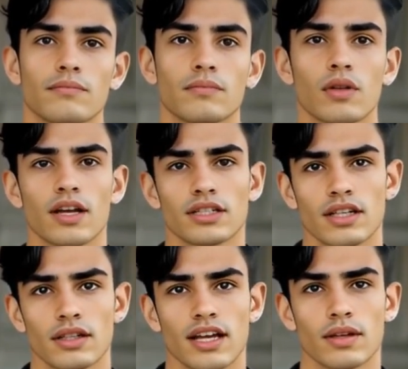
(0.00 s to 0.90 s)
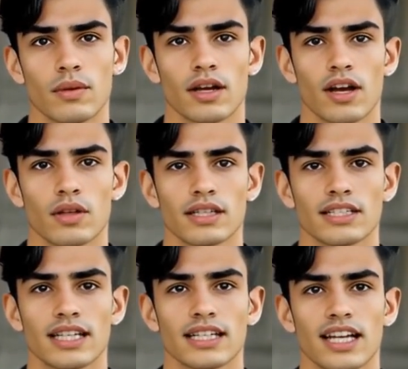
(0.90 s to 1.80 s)
Click the link below to
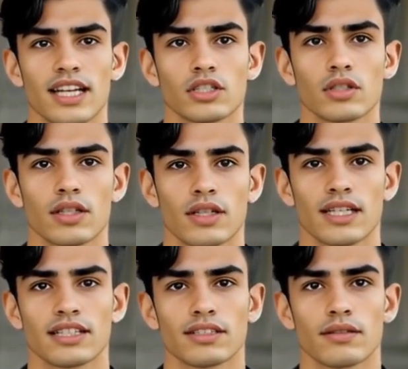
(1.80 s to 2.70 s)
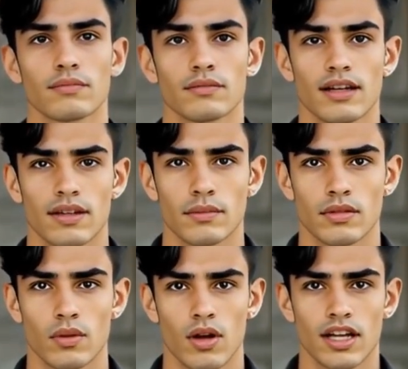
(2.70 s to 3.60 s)
see the extra goodies. And
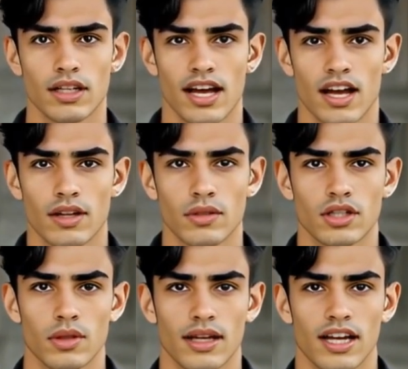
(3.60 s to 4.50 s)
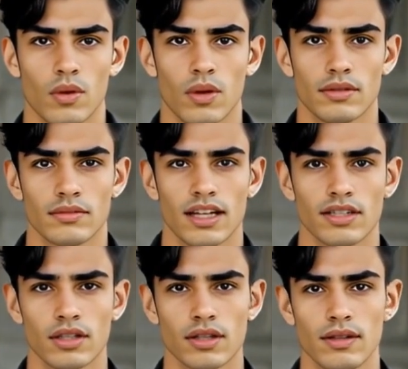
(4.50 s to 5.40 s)
before you go, do me a quick
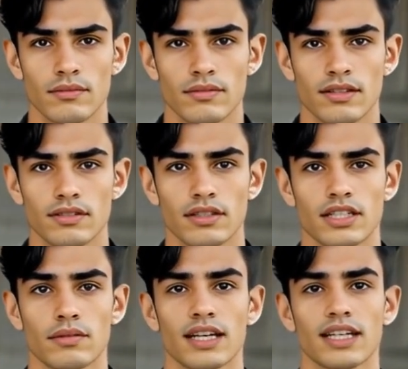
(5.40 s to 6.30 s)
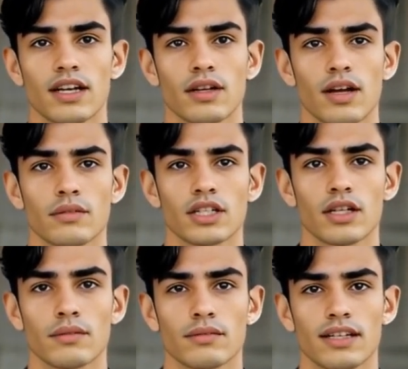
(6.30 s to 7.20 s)
favor. If this video helped
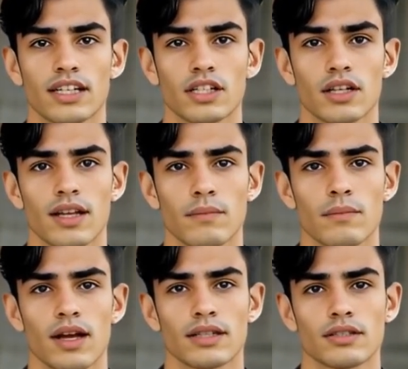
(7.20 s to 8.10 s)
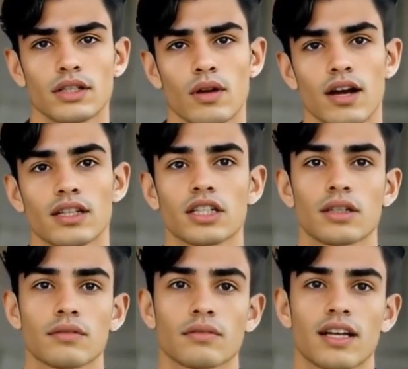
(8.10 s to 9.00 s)
you, hit the like button so others
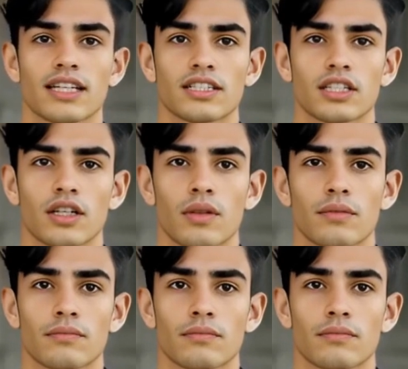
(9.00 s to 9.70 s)
can find it too.